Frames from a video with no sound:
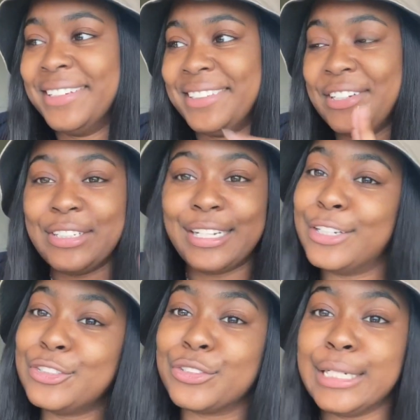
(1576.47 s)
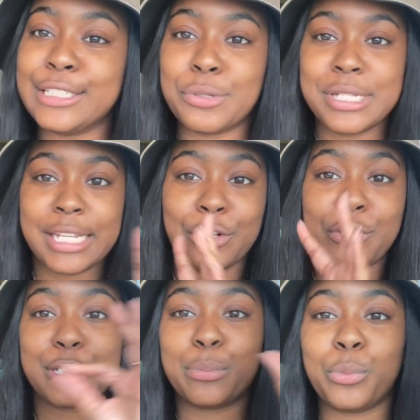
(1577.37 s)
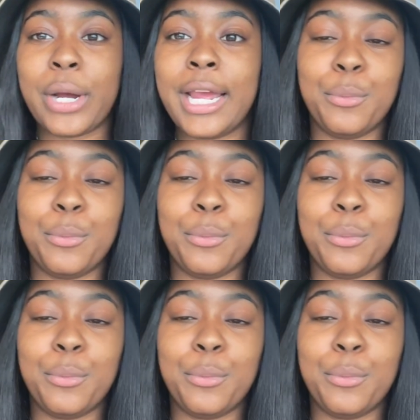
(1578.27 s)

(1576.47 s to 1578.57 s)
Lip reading: laundry is always like crisp white